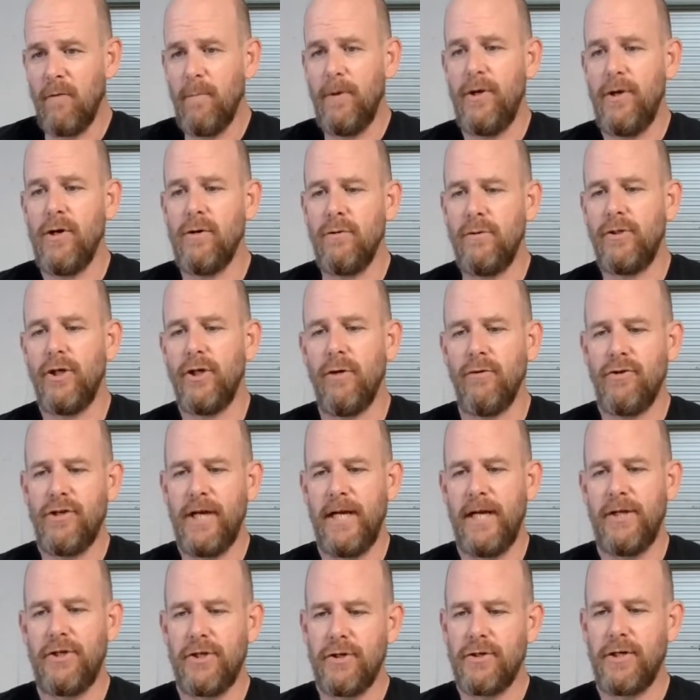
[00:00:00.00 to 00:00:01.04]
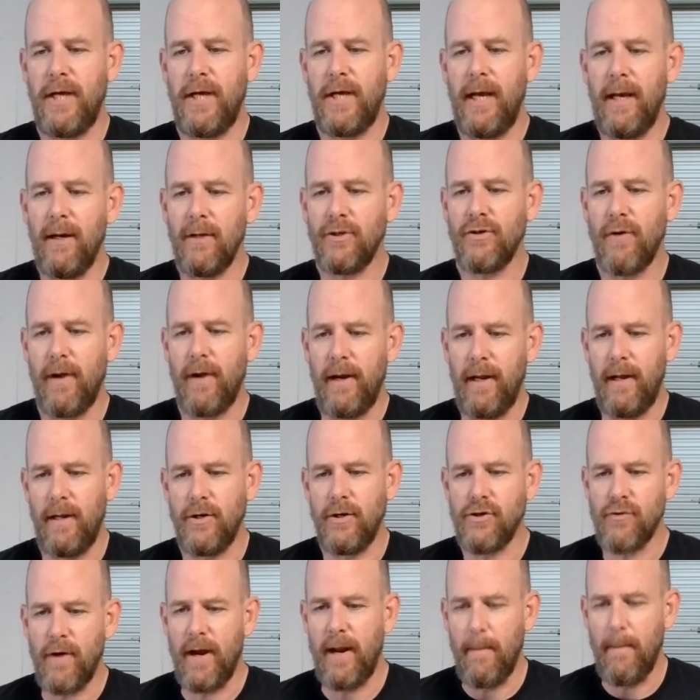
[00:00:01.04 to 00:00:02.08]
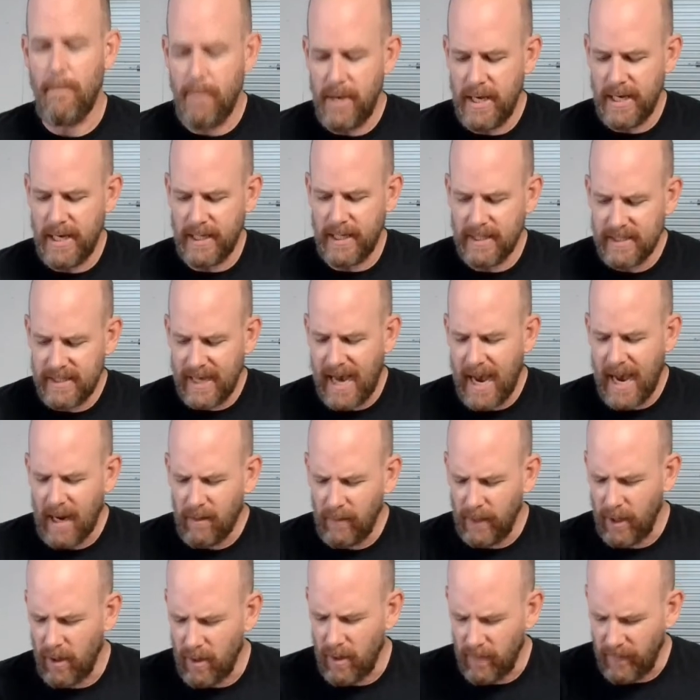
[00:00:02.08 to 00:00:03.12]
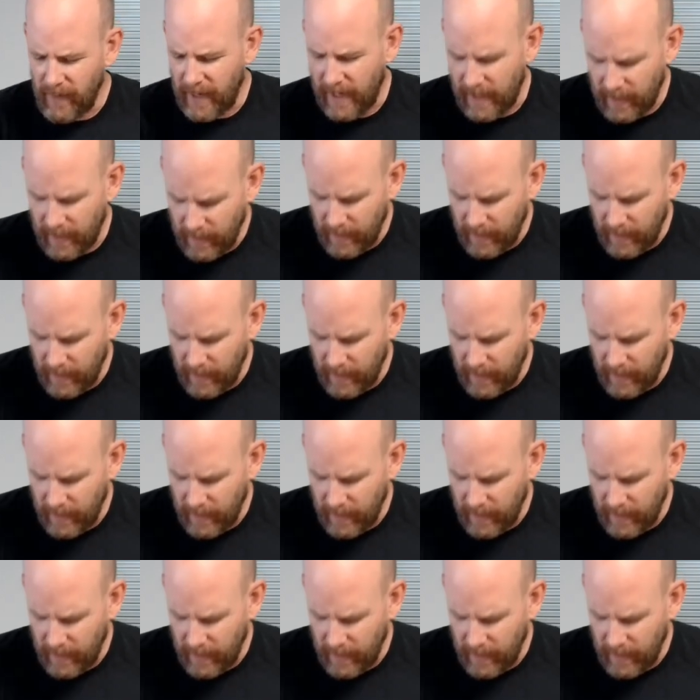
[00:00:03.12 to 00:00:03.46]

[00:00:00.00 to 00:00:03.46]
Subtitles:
but don't chase your tail trying to be exactly on that